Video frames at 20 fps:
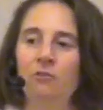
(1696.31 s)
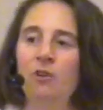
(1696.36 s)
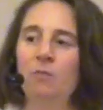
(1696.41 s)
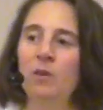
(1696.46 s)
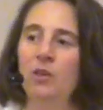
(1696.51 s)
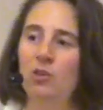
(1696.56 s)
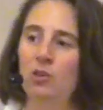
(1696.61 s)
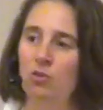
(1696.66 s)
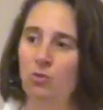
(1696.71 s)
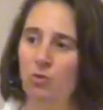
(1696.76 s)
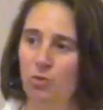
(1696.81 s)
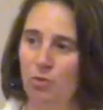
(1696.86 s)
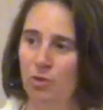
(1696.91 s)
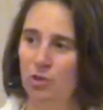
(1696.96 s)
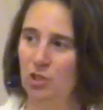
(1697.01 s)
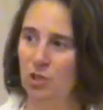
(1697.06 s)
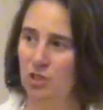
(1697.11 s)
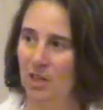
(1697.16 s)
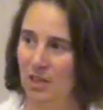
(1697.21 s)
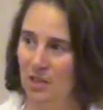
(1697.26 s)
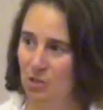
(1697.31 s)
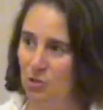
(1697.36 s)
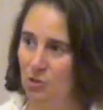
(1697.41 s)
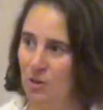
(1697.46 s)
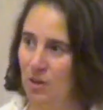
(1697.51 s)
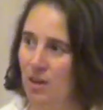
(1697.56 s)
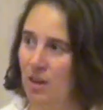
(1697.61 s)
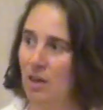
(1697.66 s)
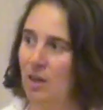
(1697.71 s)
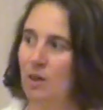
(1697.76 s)
from a
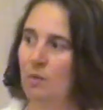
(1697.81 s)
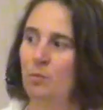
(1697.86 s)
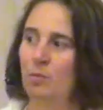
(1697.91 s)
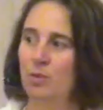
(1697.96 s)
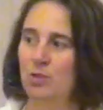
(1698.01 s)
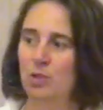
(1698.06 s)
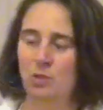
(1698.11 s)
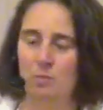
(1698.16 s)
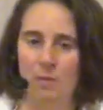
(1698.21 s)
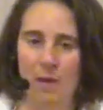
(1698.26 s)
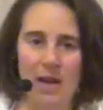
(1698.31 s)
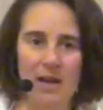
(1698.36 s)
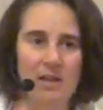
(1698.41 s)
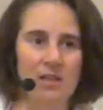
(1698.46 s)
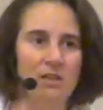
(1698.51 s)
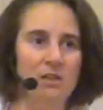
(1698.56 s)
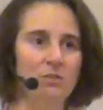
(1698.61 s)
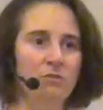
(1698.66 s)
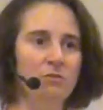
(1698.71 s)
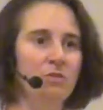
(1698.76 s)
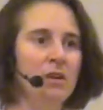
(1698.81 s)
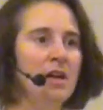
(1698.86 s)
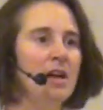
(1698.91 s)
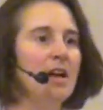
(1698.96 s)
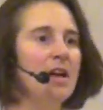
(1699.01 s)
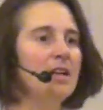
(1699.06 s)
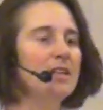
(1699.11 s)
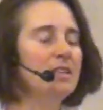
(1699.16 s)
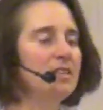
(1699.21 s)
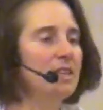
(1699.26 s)
youth-centric perspective
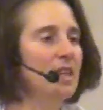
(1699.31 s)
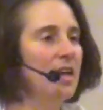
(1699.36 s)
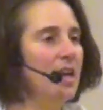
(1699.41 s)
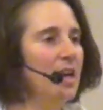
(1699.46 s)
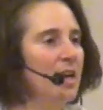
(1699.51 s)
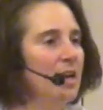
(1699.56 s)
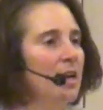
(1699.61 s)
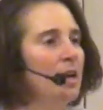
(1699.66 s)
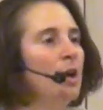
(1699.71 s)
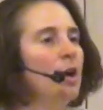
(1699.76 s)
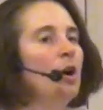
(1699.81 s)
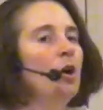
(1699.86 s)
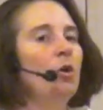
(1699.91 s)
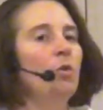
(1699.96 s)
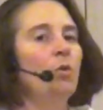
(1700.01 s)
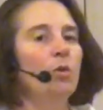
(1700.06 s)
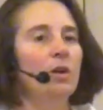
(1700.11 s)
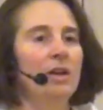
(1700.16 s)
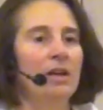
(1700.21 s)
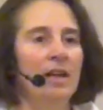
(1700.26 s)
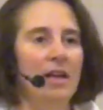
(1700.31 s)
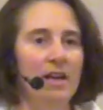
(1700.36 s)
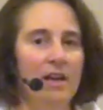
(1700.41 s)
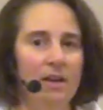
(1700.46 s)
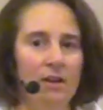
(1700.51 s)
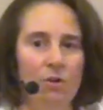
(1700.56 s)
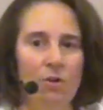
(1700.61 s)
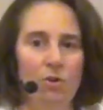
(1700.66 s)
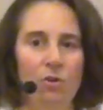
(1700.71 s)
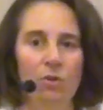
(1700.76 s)
and say, we're
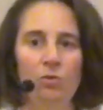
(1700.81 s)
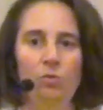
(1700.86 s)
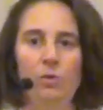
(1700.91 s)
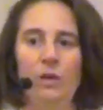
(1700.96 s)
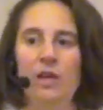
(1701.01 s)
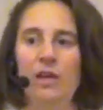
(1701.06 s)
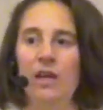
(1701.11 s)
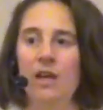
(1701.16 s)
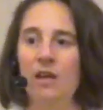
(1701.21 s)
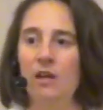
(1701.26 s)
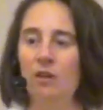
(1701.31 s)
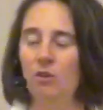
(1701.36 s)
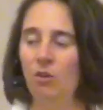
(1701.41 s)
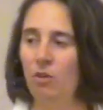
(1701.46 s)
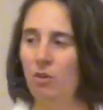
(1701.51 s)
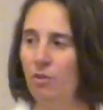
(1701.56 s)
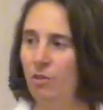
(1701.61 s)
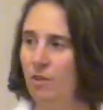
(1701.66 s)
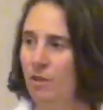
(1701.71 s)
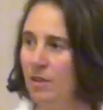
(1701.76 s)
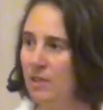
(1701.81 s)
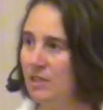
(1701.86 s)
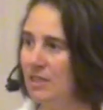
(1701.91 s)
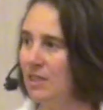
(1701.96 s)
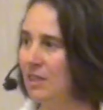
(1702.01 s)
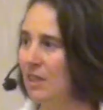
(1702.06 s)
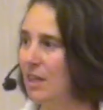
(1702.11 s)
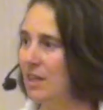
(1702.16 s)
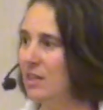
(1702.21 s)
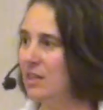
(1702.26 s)
getting old, we can't hold things
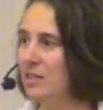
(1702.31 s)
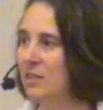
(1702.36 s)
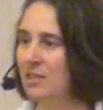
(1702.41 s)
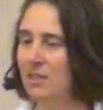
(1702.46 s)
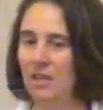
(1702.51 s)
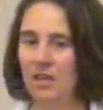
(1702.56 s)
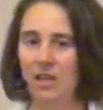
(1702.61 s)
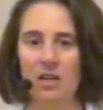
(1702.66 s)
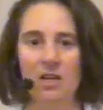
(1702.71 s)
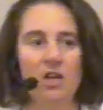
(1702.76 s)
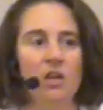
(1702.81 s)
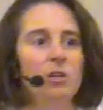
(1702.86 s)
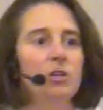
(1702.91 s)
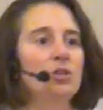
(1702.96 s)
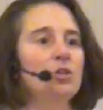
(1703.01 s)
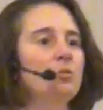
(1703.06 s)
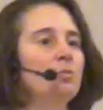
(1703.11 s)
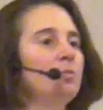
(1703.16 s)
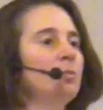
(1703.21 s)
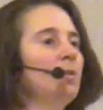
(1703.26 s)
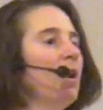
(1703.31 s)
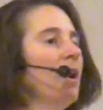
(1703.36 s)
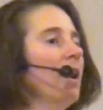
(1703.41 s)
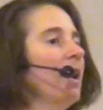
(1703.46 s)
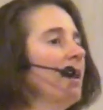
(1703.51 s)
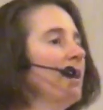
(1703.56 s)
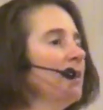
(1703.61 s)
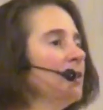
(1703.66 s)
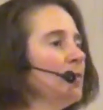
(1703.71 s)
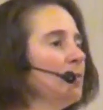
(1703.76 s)
in latency.
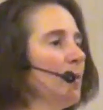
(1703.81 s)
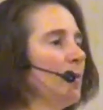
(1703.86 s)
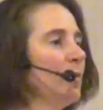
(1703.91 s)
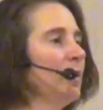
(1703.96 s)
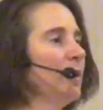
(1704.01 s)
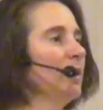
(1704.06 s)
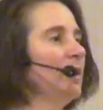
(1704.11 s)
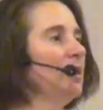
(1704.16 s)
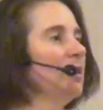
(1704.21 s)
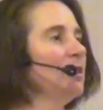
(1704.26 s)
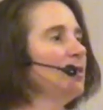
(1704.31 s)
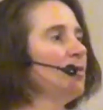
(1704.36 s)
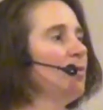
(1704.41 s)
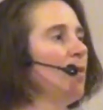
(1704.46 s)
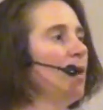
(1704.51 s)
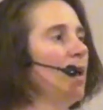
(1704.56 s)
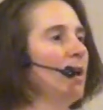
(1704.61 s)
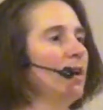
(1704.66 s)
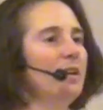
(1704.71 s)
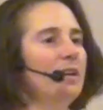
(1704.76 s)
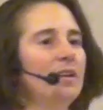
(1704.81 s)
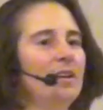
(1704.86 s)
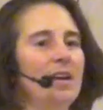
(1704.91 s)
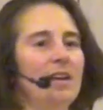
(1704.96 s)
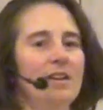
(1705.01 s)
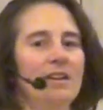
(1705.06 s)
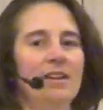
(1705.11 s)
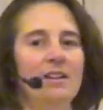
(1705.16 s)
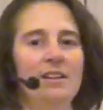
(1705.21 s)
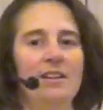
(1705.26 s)
Surprise, when we least want it
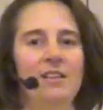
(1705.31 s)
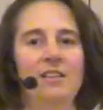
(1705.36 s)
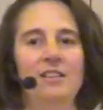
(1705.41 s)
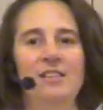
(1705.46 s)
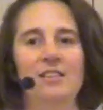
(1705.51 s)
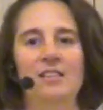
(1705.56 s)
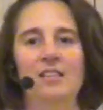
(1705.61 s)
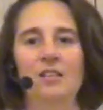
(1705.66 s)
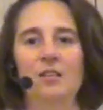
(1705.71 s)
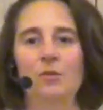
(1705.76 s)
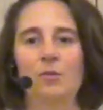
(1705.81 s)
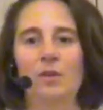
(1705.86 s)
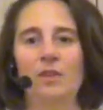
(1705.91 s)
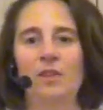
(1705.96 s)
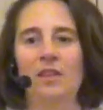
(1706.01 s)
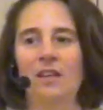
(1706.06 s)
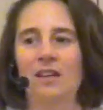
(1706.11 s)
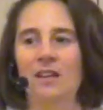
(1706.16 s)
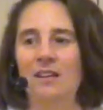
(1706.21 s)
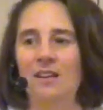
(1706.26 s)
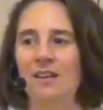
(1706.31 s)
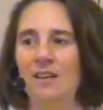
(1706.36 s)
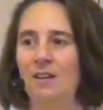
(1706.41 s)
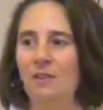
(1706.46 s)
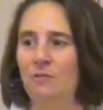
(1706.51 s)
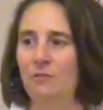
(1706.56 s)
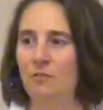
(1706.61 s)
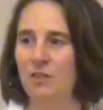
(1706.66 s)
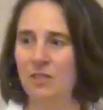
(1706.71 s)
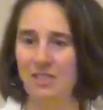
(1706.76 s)
and can least deal with it,
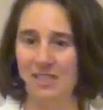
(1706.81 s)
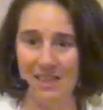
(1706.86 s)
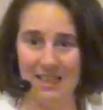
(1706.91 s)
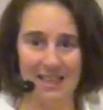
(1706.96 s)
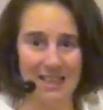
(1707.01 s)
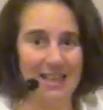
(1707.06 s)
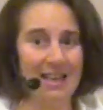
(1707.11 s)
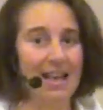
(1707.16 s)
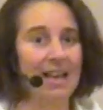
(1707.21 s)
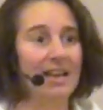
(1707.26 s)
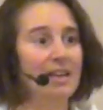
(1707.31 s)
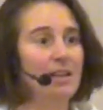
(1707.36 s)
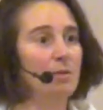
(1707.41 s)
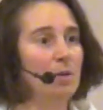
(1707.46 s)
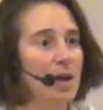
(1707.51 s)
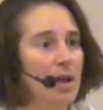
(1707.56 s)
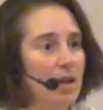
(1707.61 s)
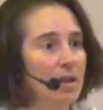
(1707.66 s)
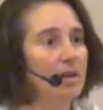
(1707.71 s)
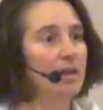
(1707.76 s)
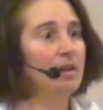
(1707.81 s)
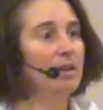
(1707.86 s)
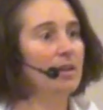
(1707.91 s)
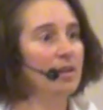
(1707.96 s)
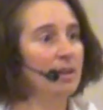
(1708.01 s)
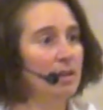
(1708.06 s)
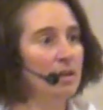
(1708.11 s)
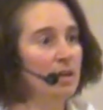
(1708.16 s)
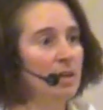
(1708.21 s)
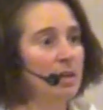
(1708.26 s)
physically anyway,
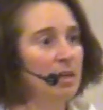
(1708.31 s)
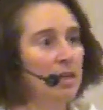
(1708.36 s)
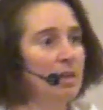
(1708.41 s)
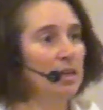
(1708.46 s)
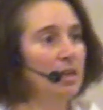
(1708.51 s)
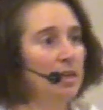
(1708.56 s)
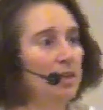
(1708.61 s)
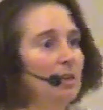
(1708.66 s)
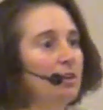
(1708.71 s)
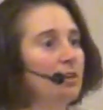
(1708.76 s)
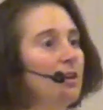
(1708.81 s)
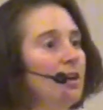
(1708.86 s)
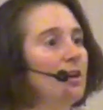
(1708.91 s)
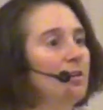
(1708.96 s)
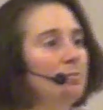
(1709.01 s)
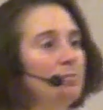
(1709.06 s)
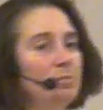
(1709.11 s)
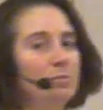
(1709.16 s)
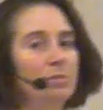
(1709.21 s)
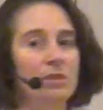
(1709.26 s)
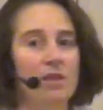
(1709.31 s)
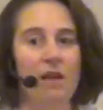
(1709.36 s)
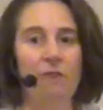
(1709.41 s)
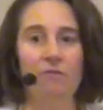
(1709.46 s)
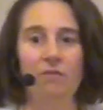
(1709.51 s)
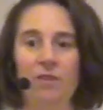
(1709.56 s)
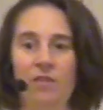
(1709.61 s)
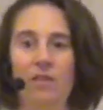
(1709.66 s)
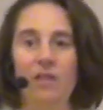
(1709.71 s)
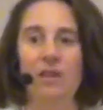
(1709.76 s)
here comes
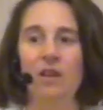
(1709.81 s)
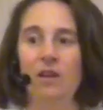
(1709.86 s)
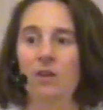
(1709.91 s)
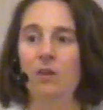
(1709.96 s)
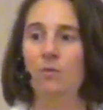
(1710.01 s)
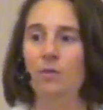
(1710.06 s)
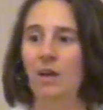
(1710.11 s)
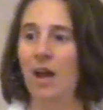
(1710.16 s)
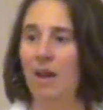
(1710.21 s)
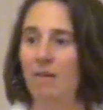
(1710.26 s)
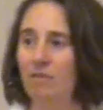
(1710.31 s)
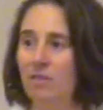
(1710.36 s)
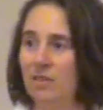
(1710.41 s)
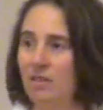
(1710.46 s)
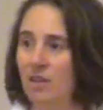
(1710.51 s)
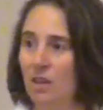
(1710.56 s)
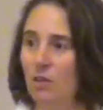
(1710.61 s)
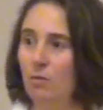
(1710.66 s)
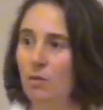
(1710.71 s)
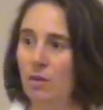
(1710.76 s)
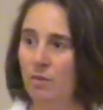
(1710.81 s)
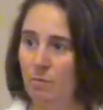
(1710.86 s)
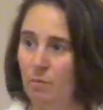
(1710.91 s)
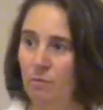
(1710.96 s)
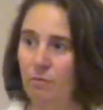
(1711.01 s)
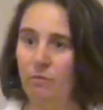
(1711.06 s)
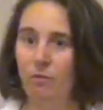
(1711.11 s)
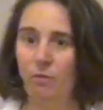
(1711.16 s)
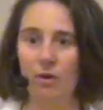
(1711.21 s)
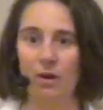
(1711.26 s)
everything we haven't dealt
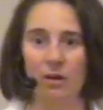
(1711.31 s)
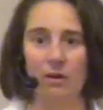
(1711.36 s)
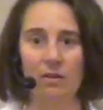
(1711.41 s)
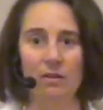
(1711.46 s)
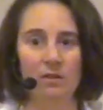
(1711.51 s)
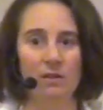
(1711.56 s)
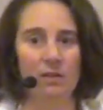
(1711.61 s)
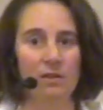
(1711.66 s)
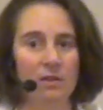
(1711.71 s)
with before.